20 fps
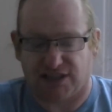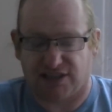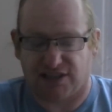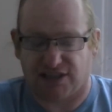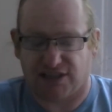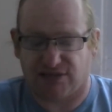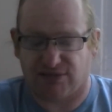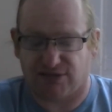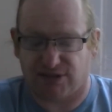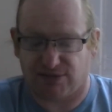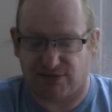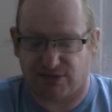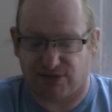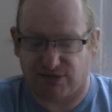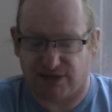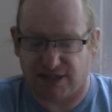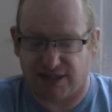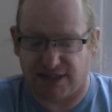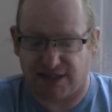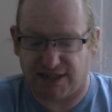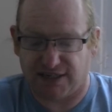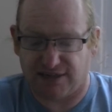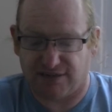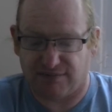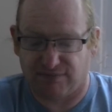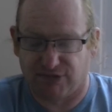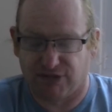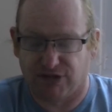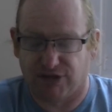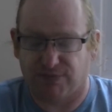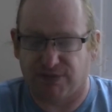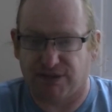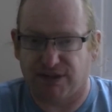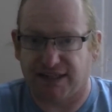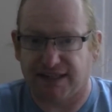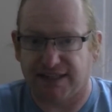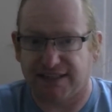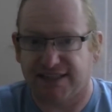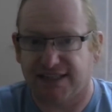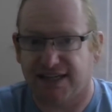you can switch between multiple
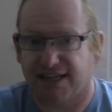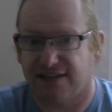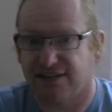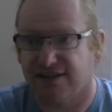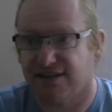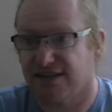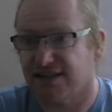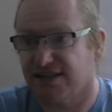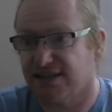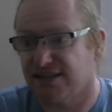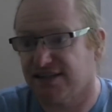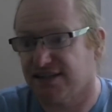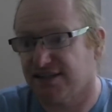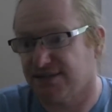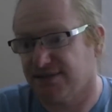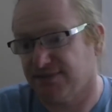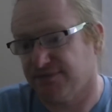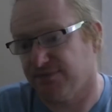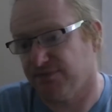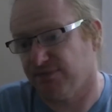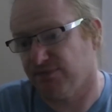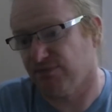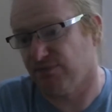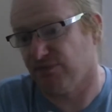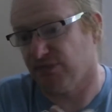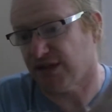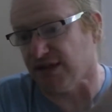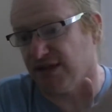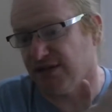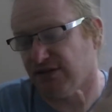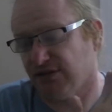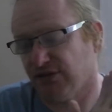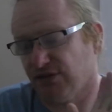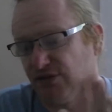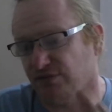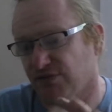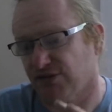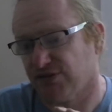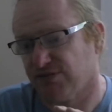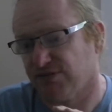antennas
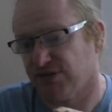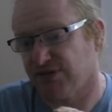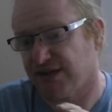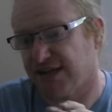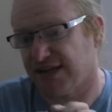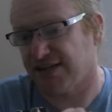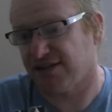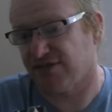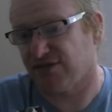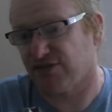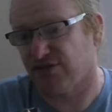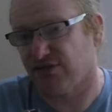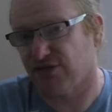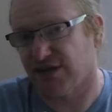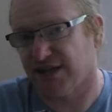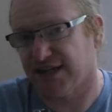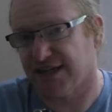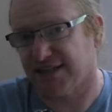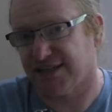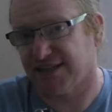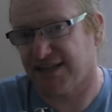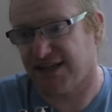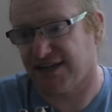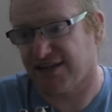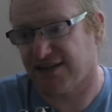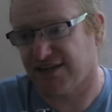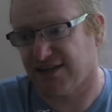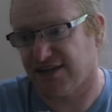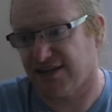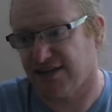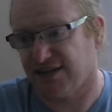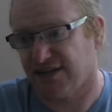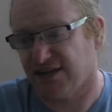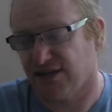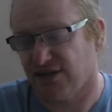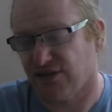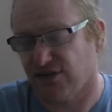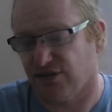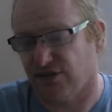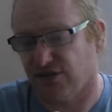or multiple radios to one antenna,
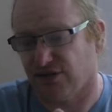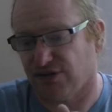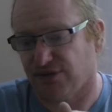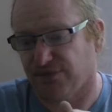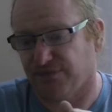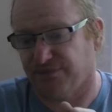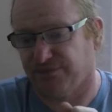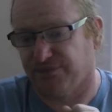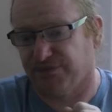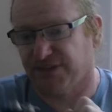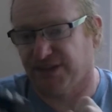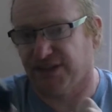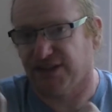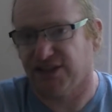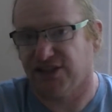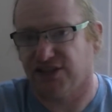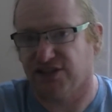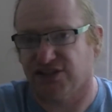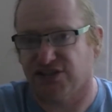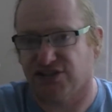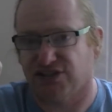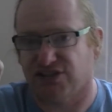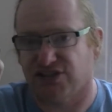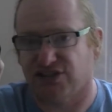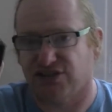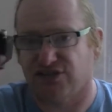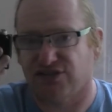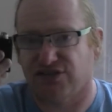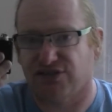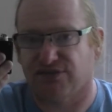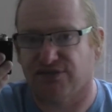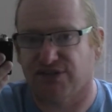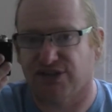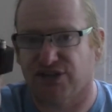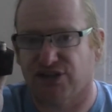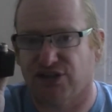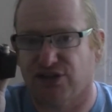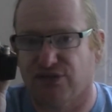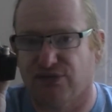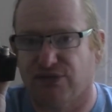or you could just use a
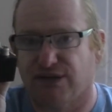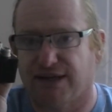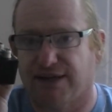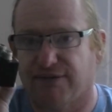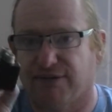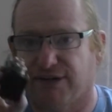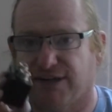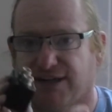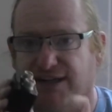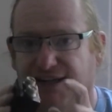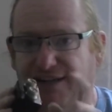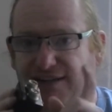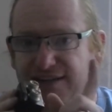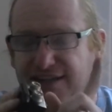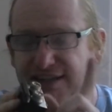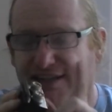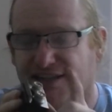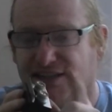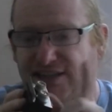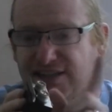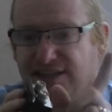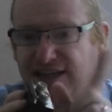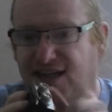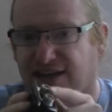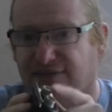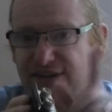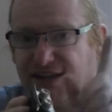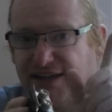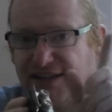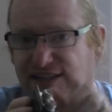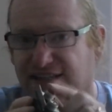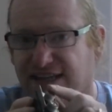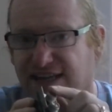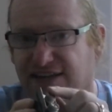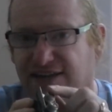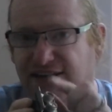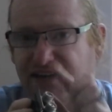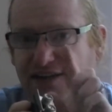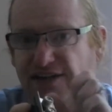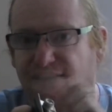two-way one like this to have an
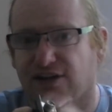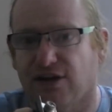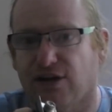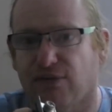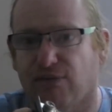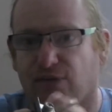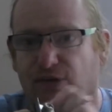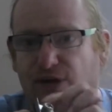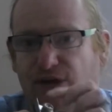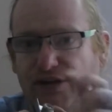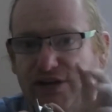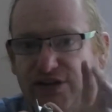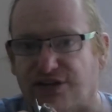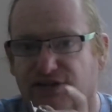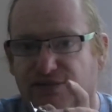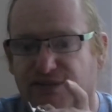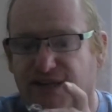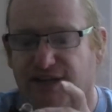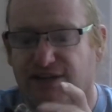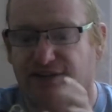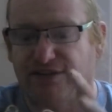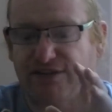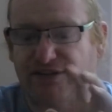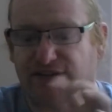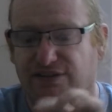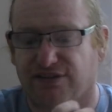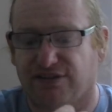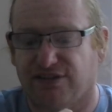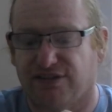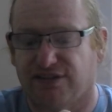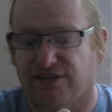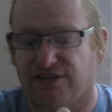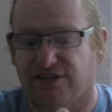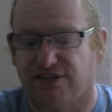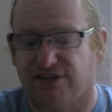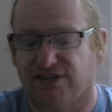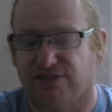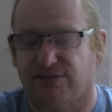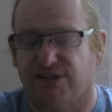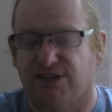antenna on one, a dummy load on the other, and
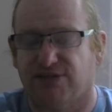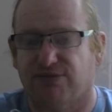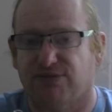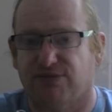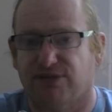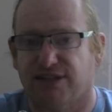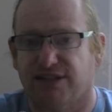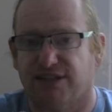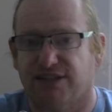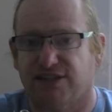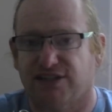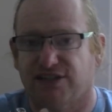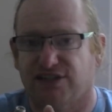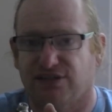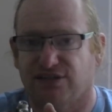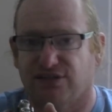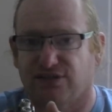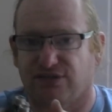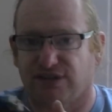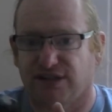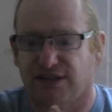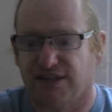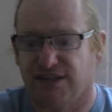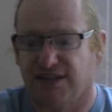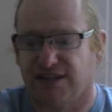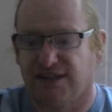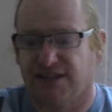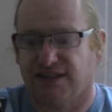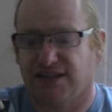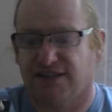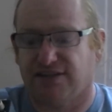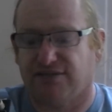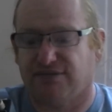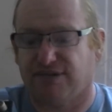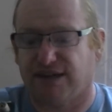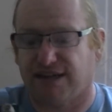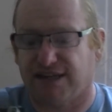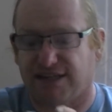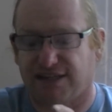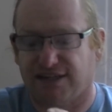just switch between the two and the
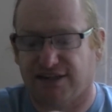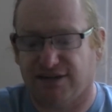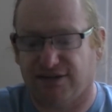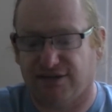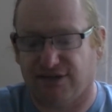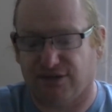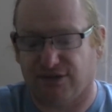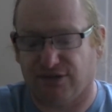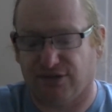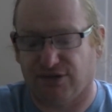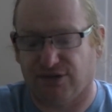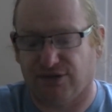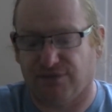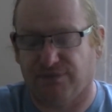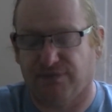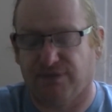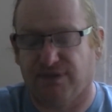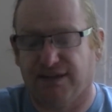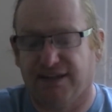radio. Or